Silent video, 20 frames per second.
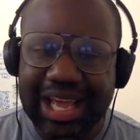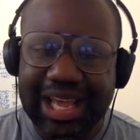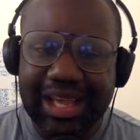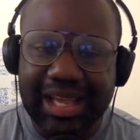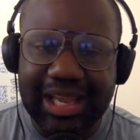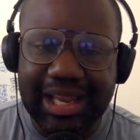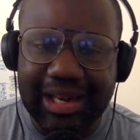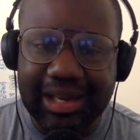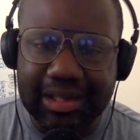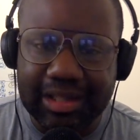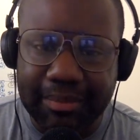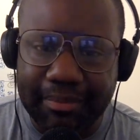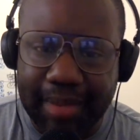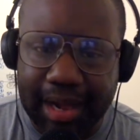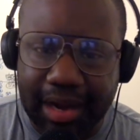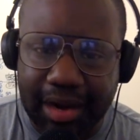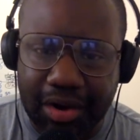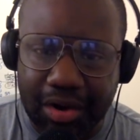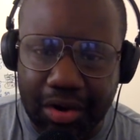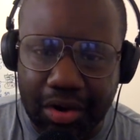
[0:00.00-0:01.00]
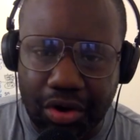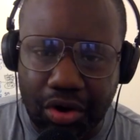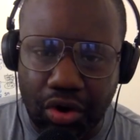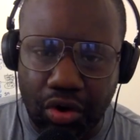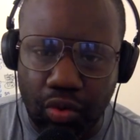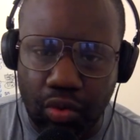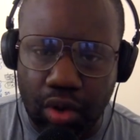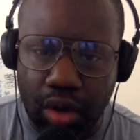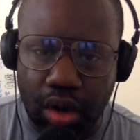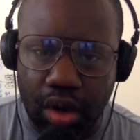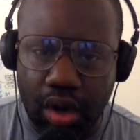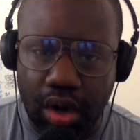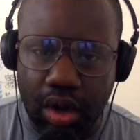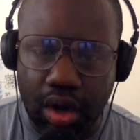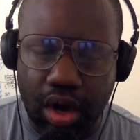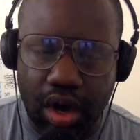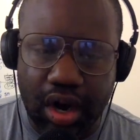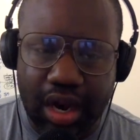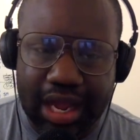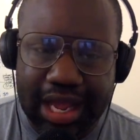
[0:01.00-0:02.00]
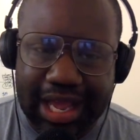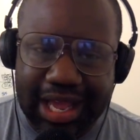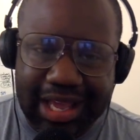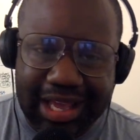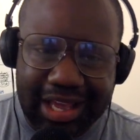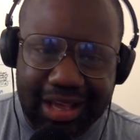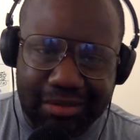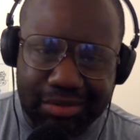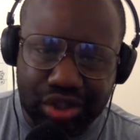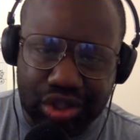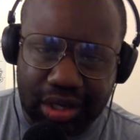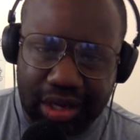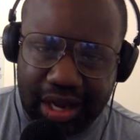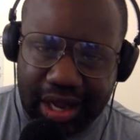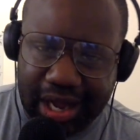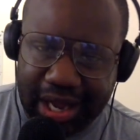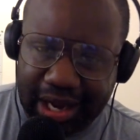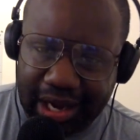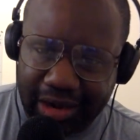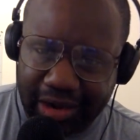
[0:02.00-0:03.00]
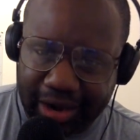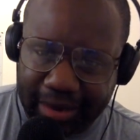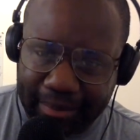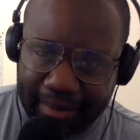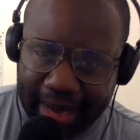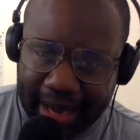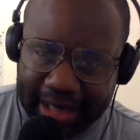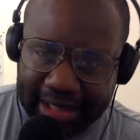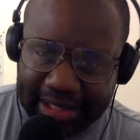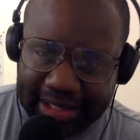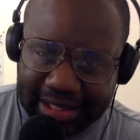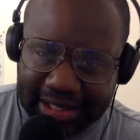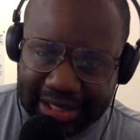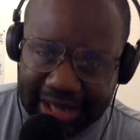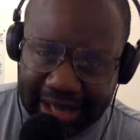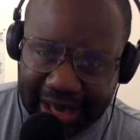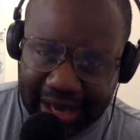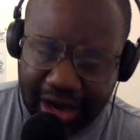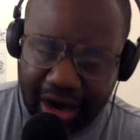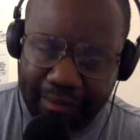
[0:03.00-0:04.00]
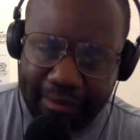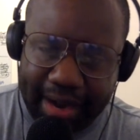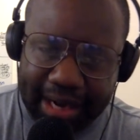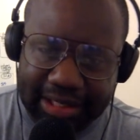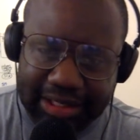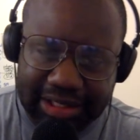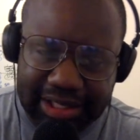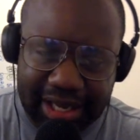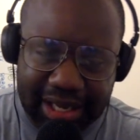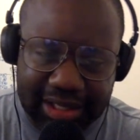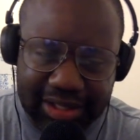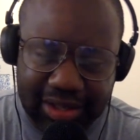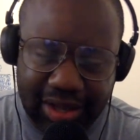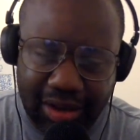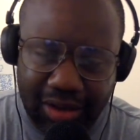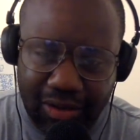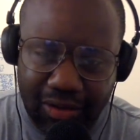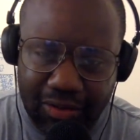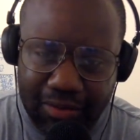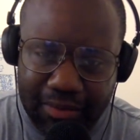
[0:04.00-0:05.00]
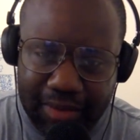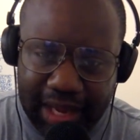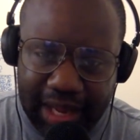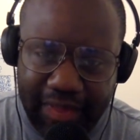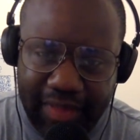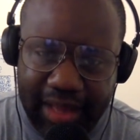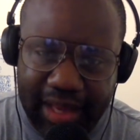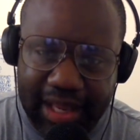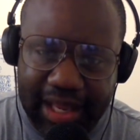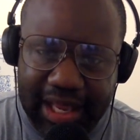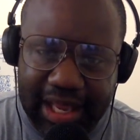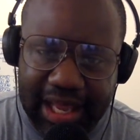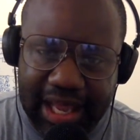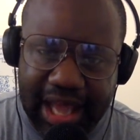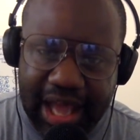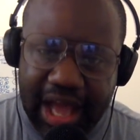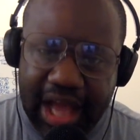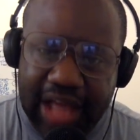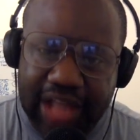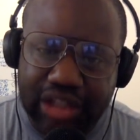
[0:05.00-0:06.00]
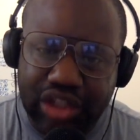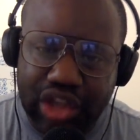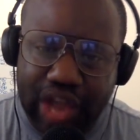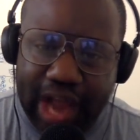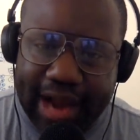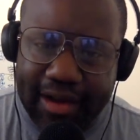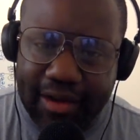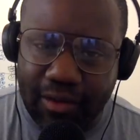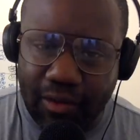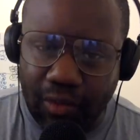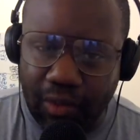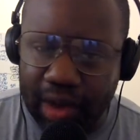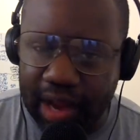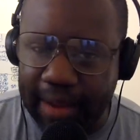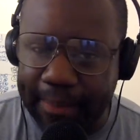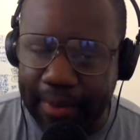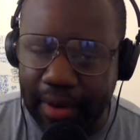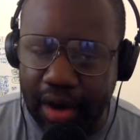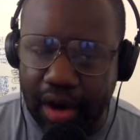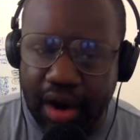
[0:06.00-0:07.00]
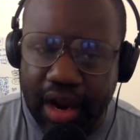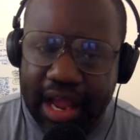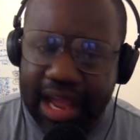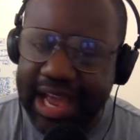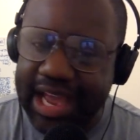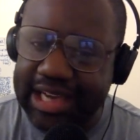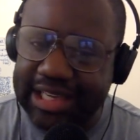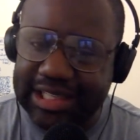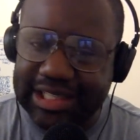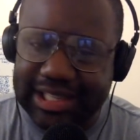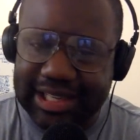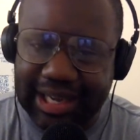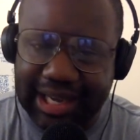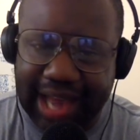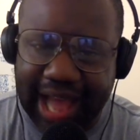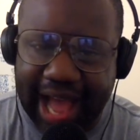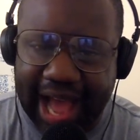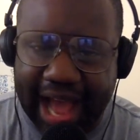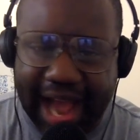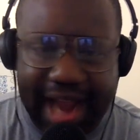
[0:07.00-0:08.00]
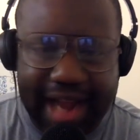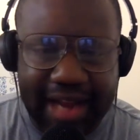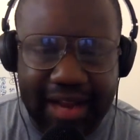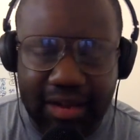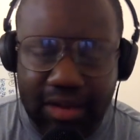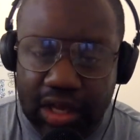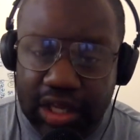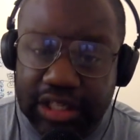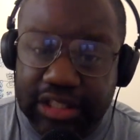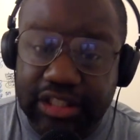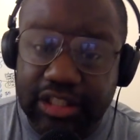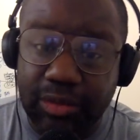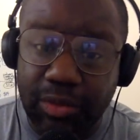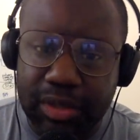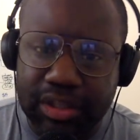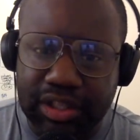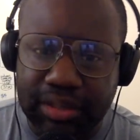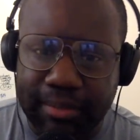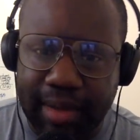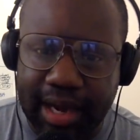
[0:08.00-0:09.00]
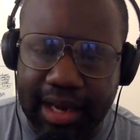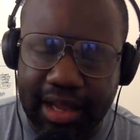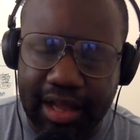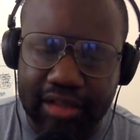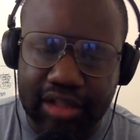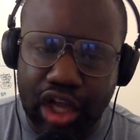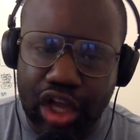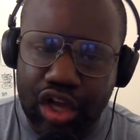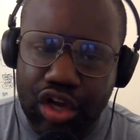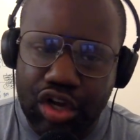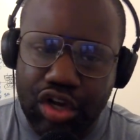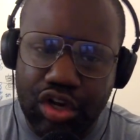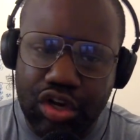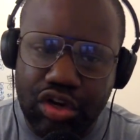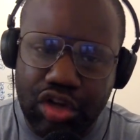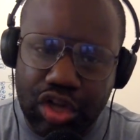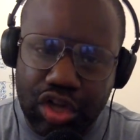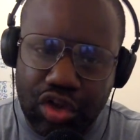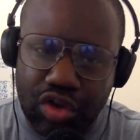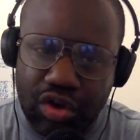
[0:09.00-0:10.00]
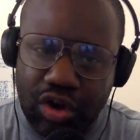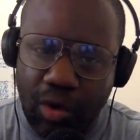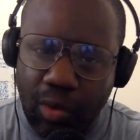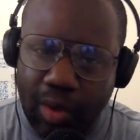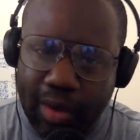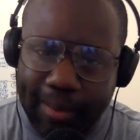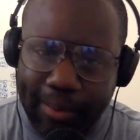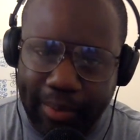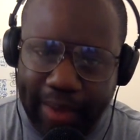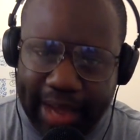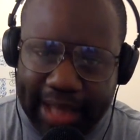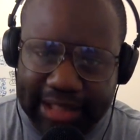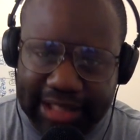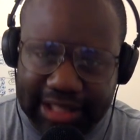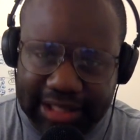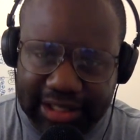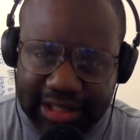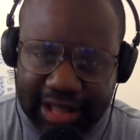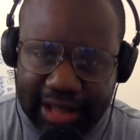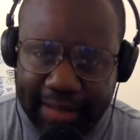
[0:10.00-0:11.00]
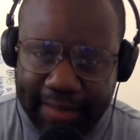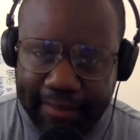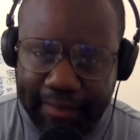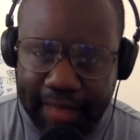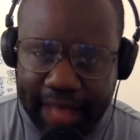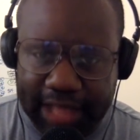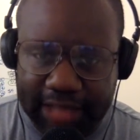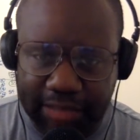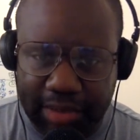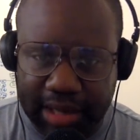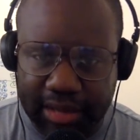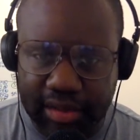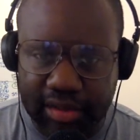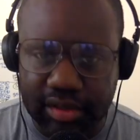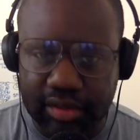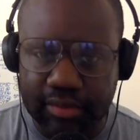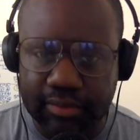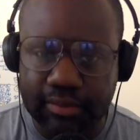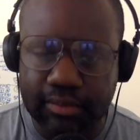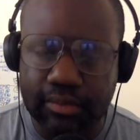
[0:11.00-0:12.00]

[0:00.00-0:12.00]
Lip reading: He looked at my girl wrong, or he was trying to holler at my chick, or my chick told me that he tried to rape her and she lied and she was somebody else. Do you know what breaks us up as brothers?